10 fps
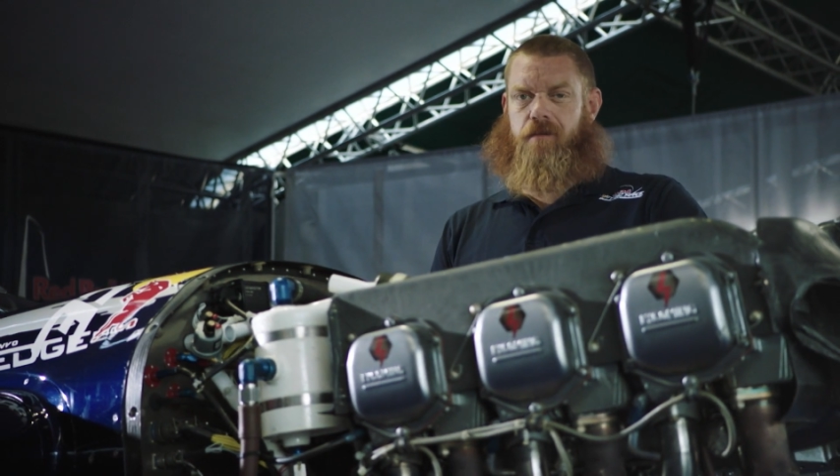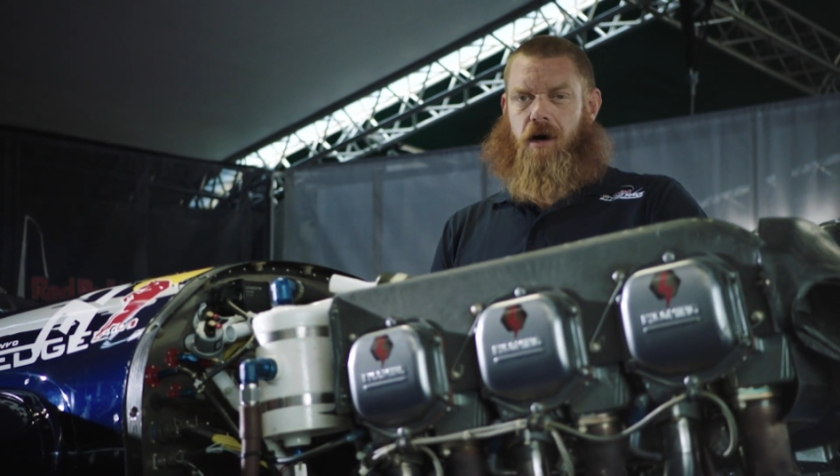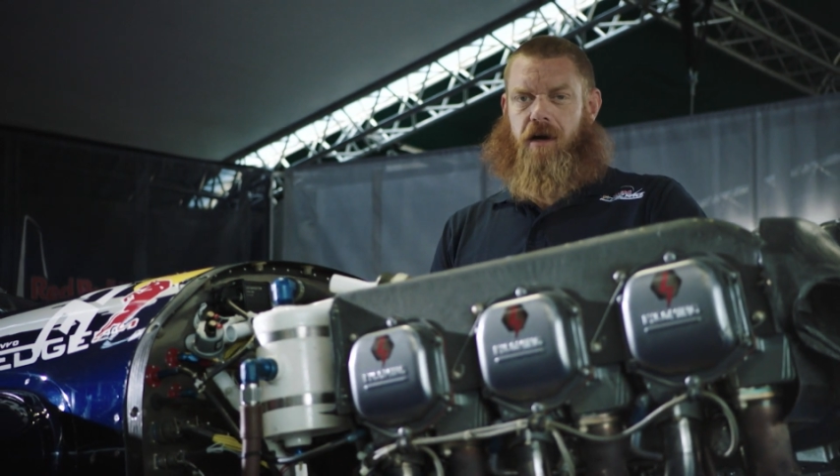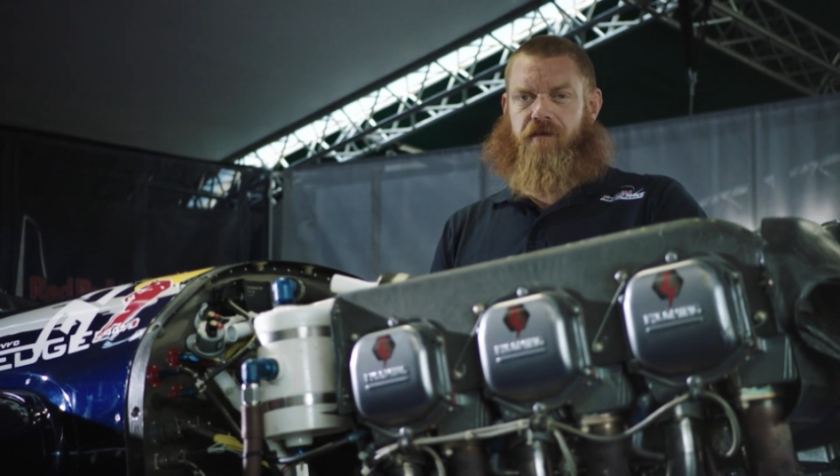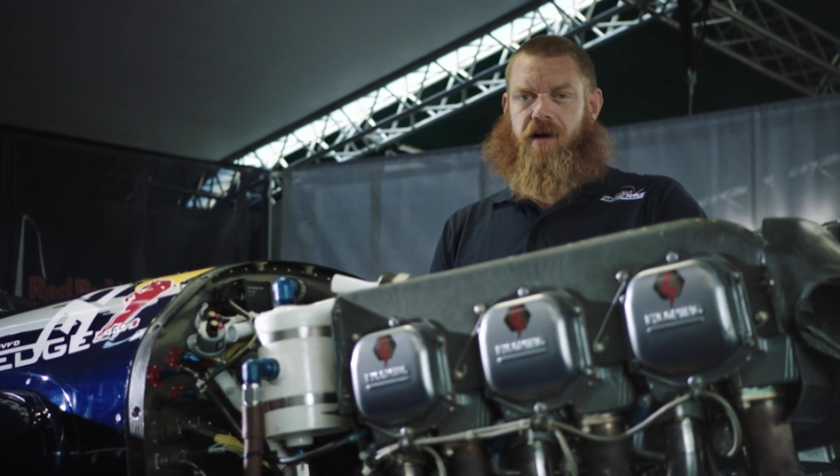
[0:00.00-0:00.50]

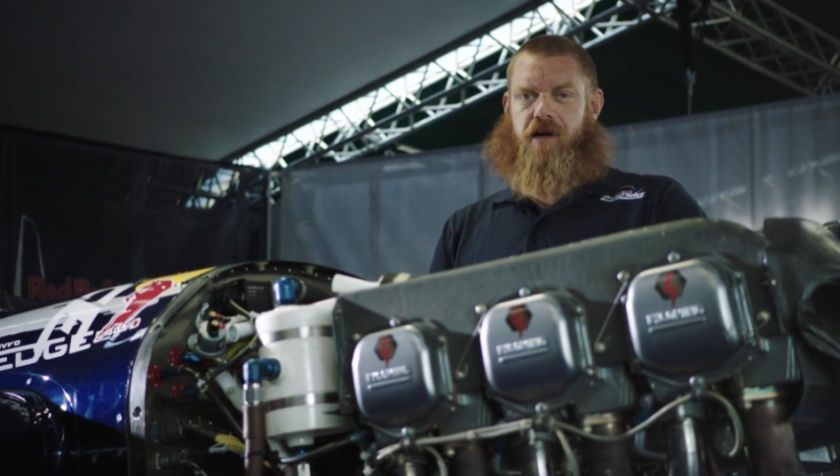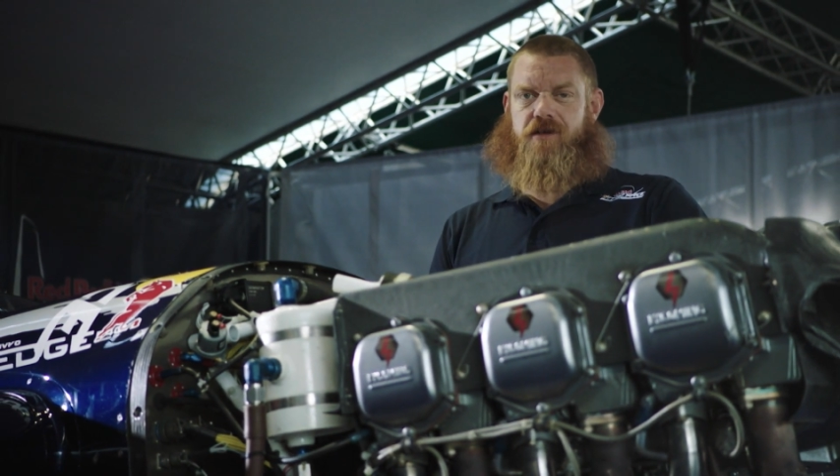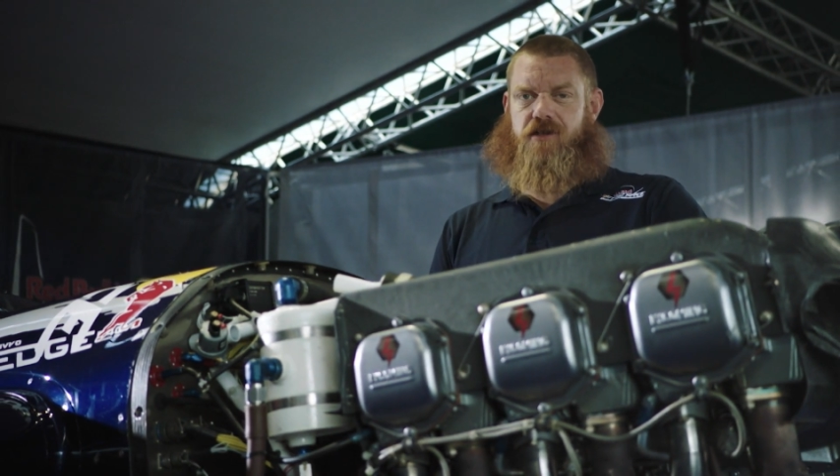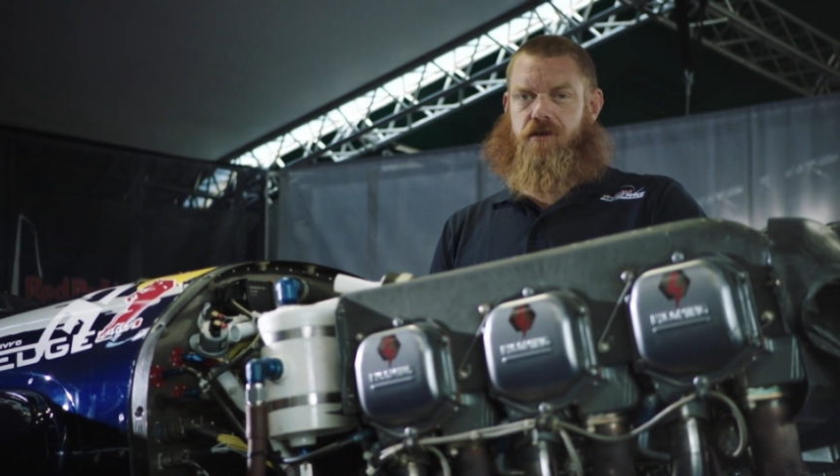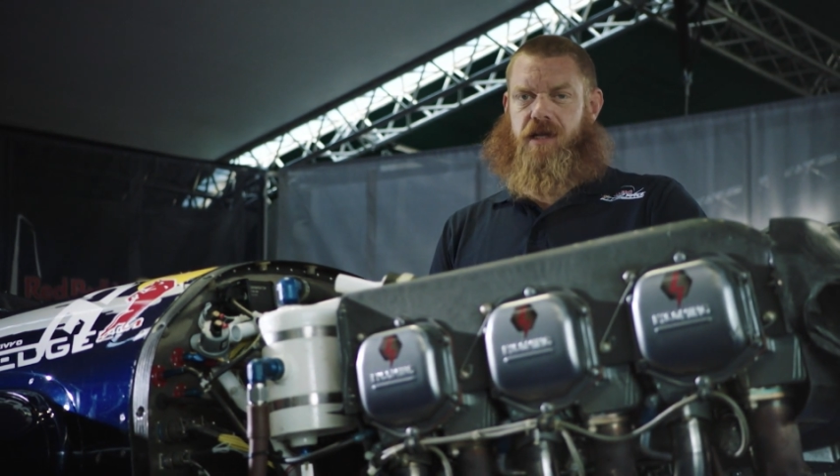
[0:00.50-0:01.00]
modify or
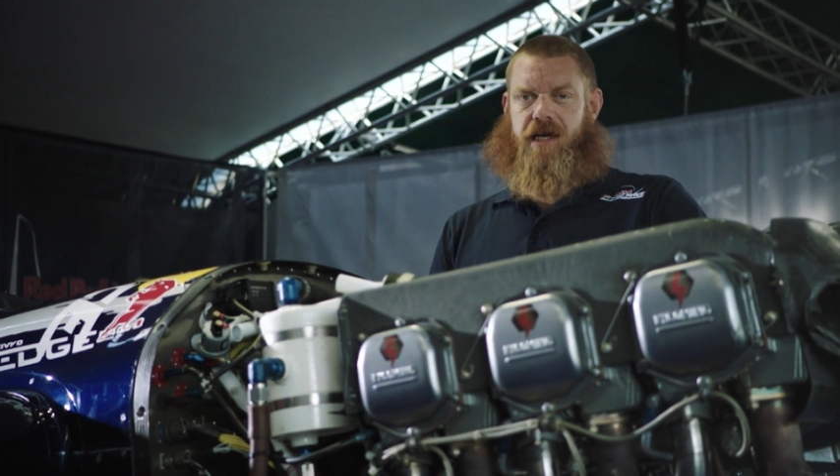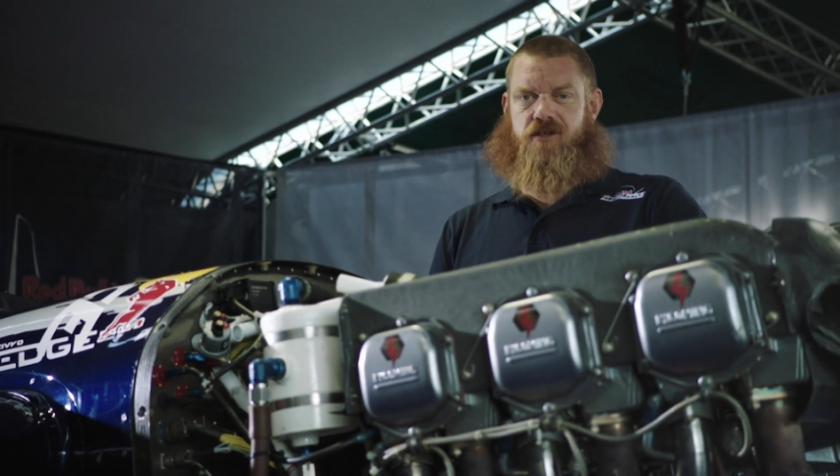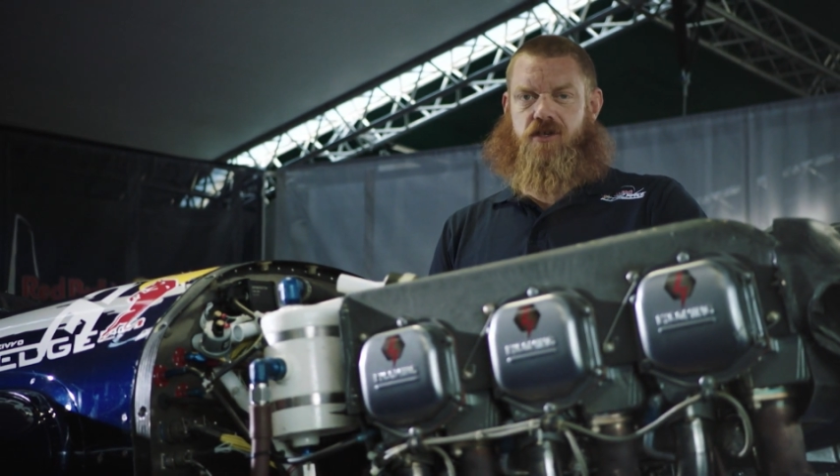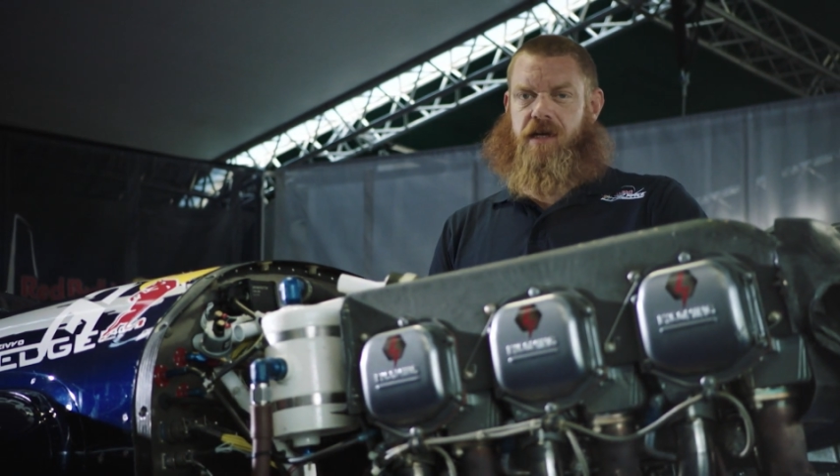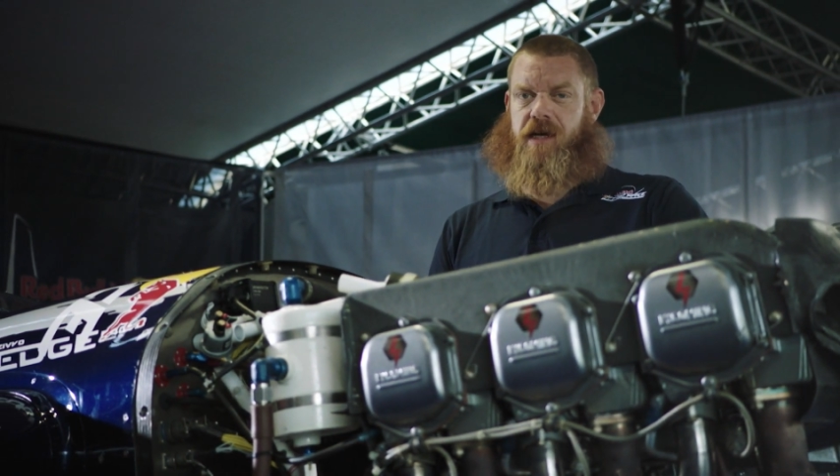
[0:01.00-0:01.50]
tune the
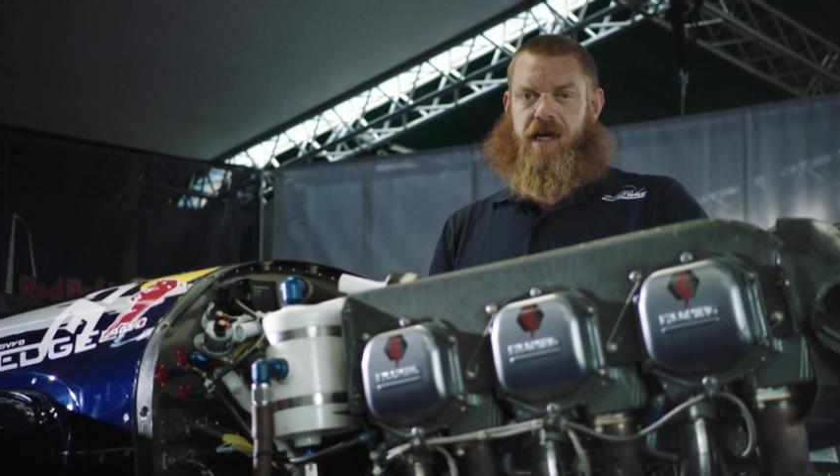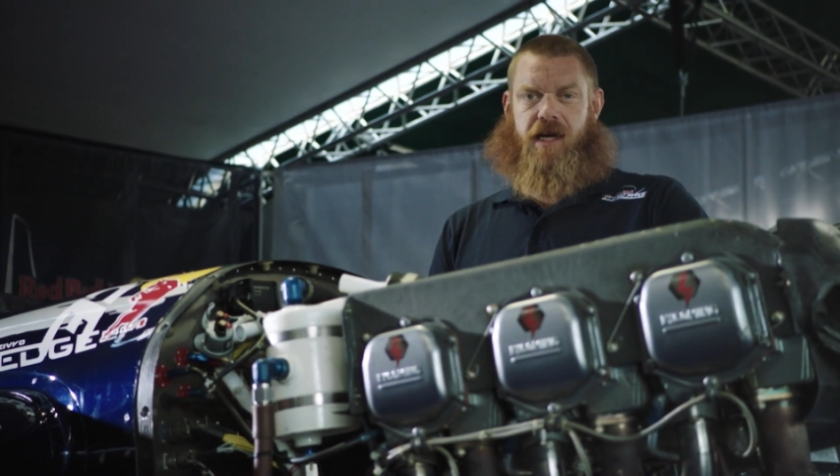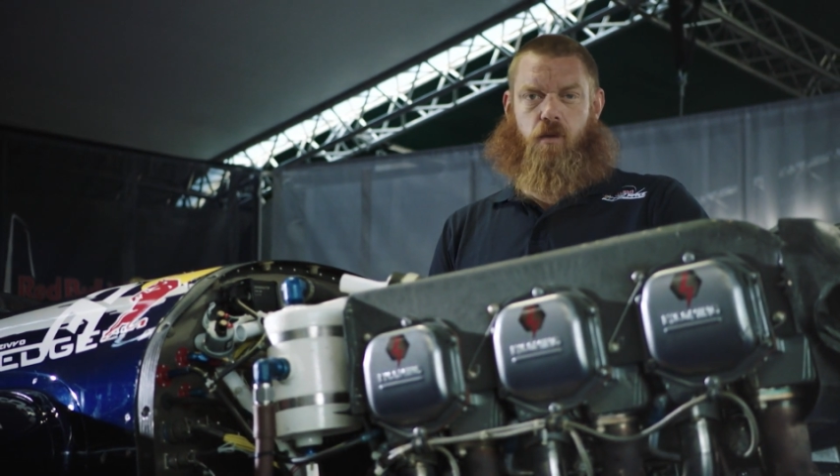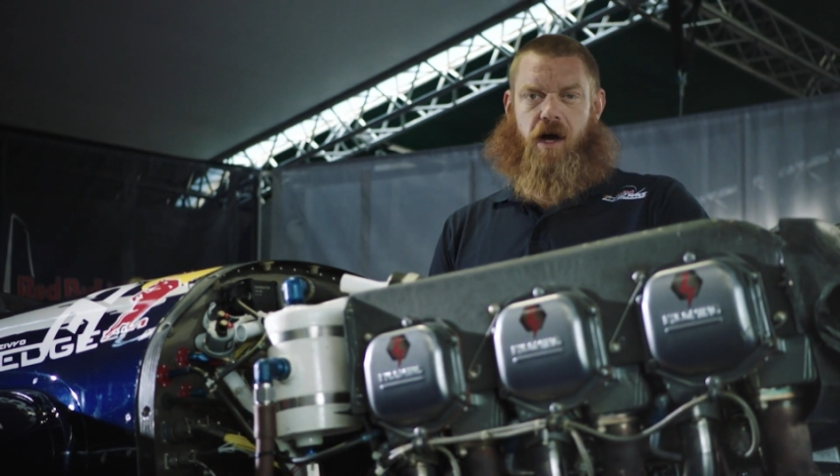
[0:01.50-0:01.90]
engine in any